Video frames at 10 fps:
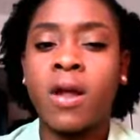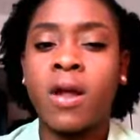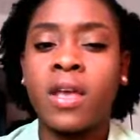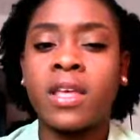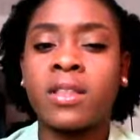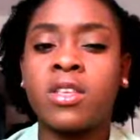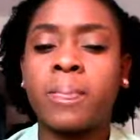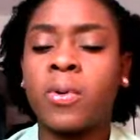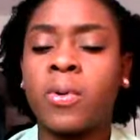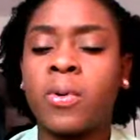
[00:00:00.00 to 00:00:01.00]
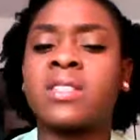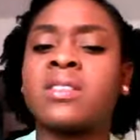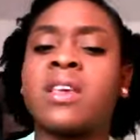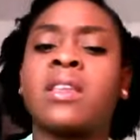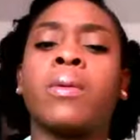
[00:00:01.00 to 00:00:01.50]

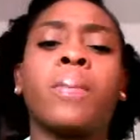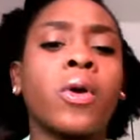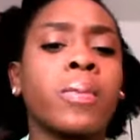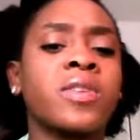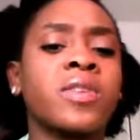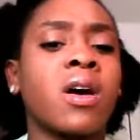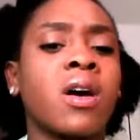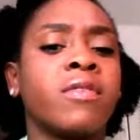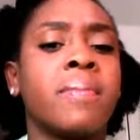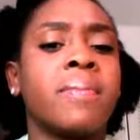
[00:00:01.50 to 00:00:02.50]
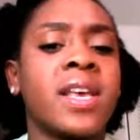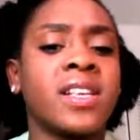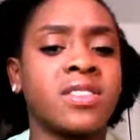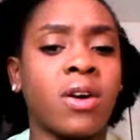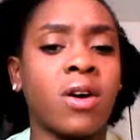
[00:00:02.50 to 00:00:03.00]
and the purpose
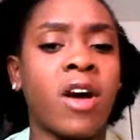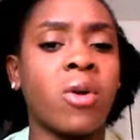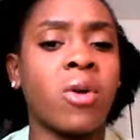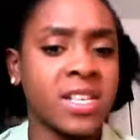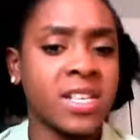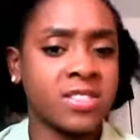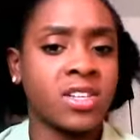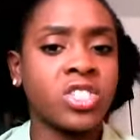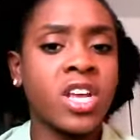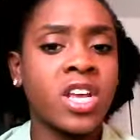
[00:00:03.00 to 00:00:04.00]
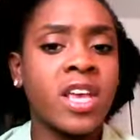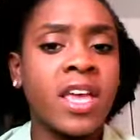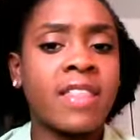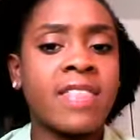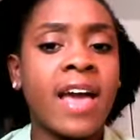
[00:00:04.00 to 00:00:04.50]
of our message,
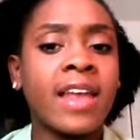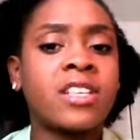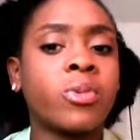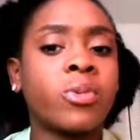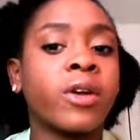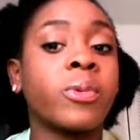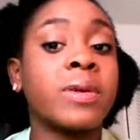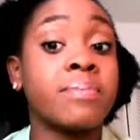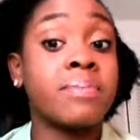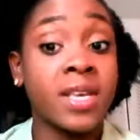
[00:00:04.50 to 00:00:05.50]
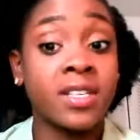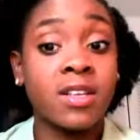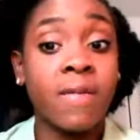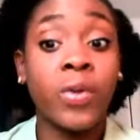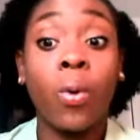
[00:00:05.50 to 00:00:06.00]
and that is where we miss
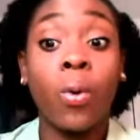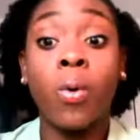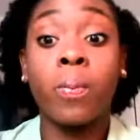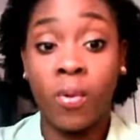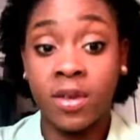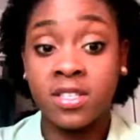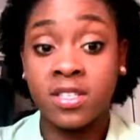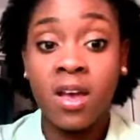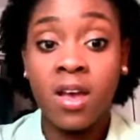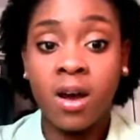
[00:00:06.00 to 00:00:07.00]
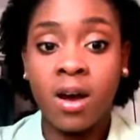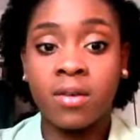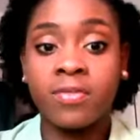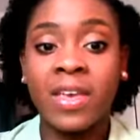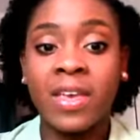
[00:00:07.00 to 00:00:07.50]
the whole point
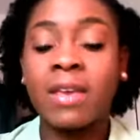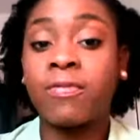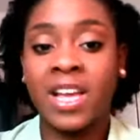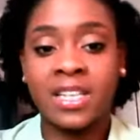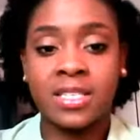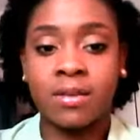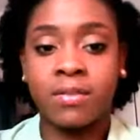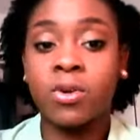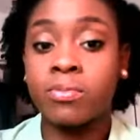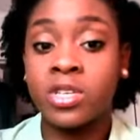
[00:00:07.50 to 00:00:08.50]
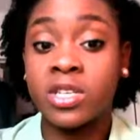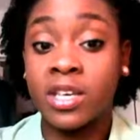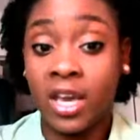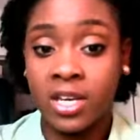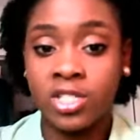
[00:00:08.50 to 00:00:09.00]
of effective
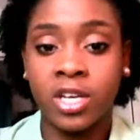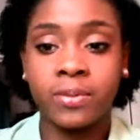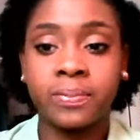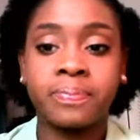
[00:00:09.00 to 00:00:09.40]
communication.